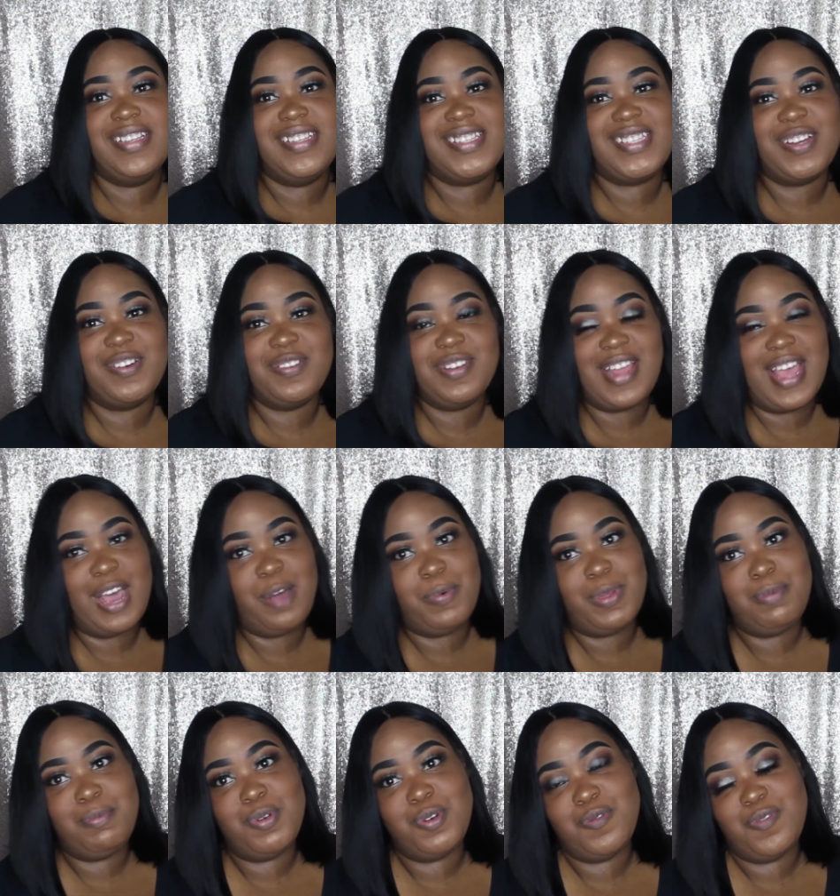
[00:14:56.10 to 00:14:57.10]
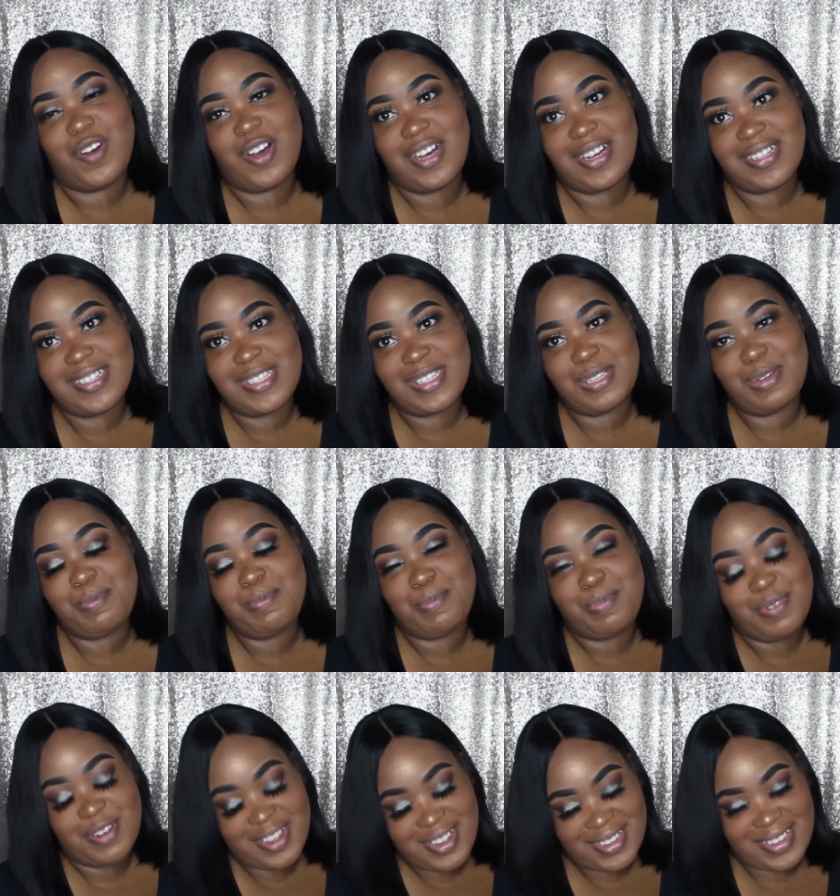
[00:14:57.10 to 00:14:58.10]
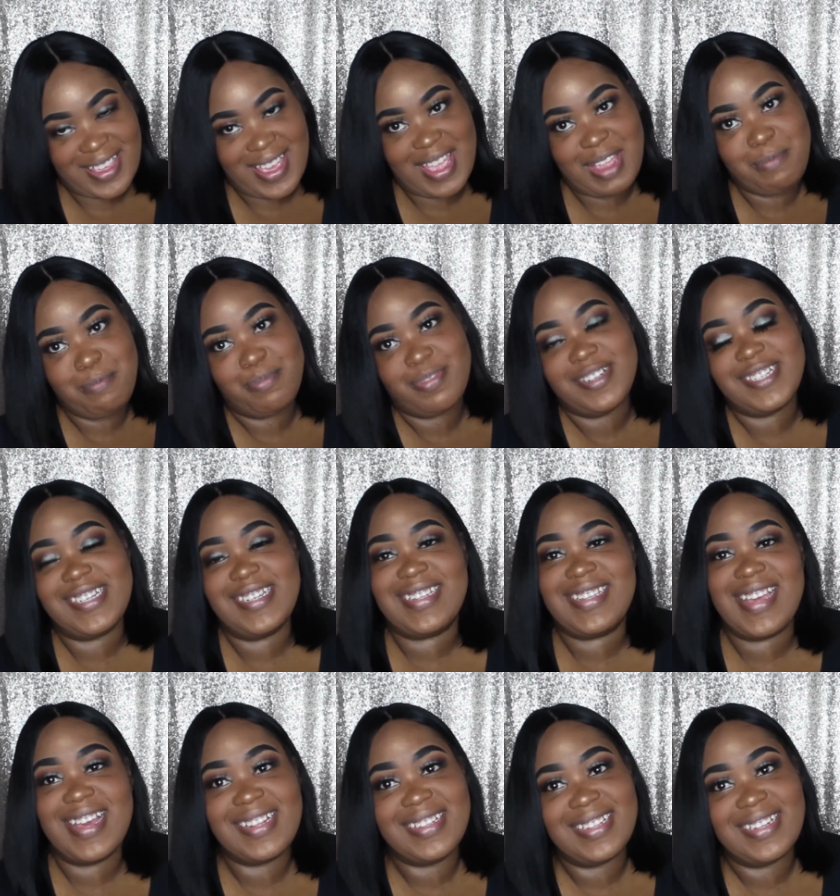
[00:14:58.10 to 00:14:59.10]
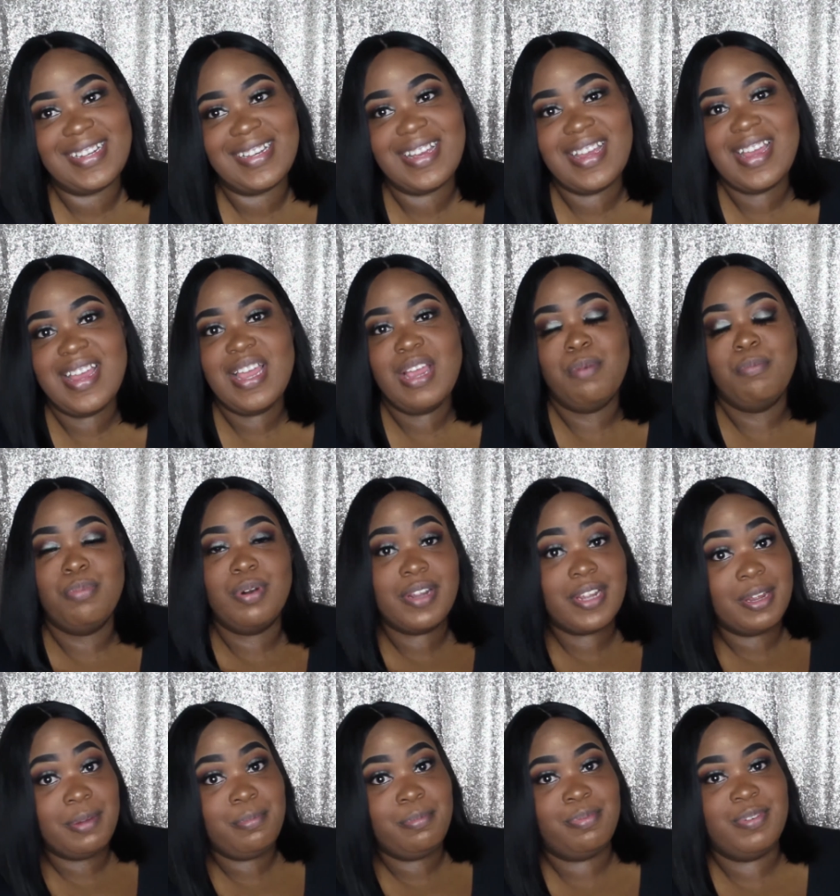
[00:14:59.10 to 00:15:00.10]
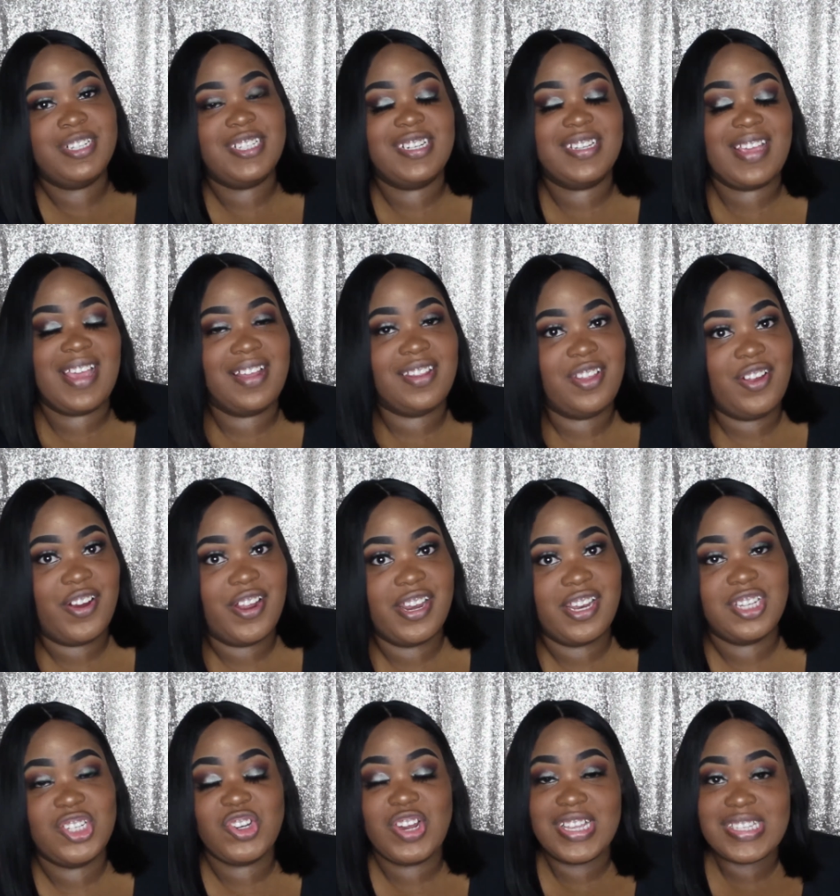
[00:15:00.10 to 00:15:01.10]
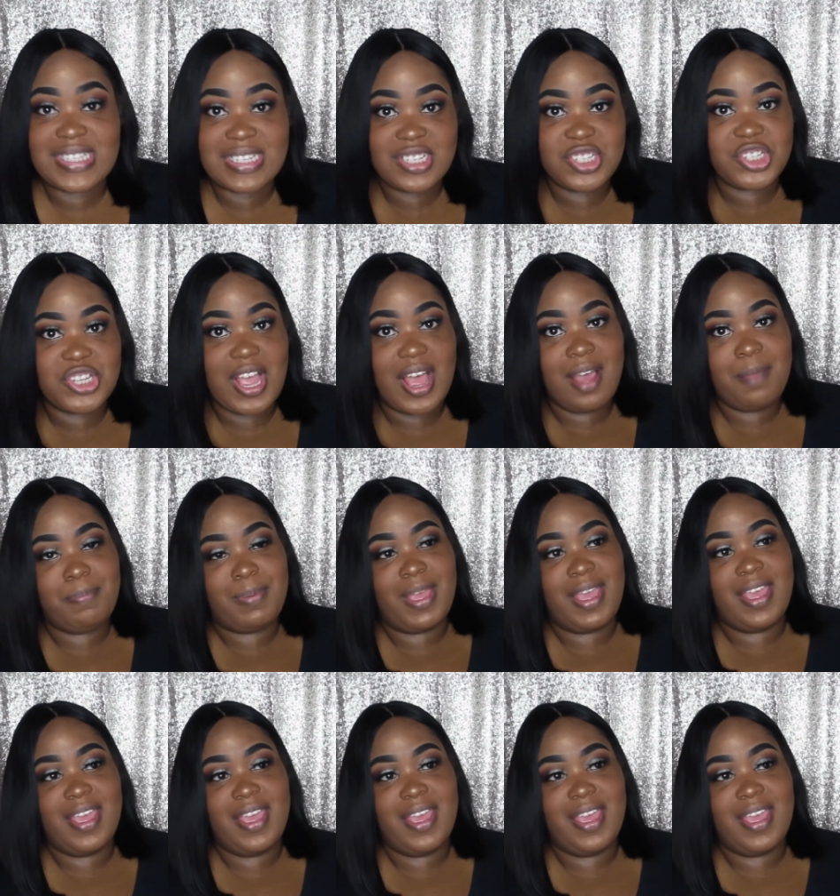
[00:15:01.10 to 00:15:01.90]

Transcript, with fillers: So now we move on to Brooke and Bridget Kelly. Brooke and Bridget Kelly are in a dressing shop